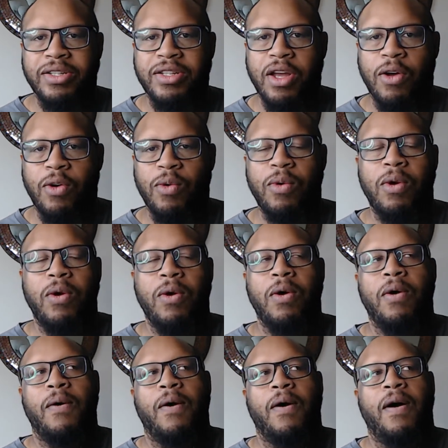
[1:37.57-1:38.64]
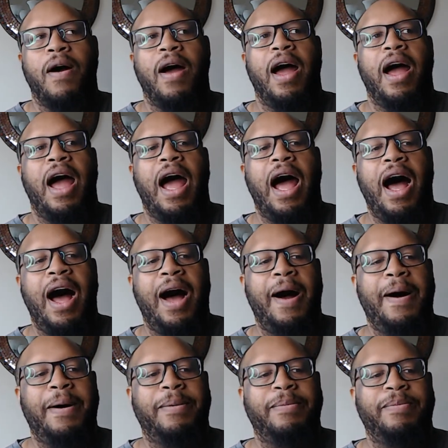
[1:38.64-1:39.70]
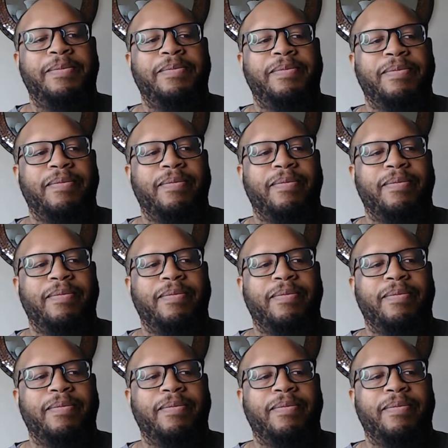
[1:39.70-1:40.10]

So um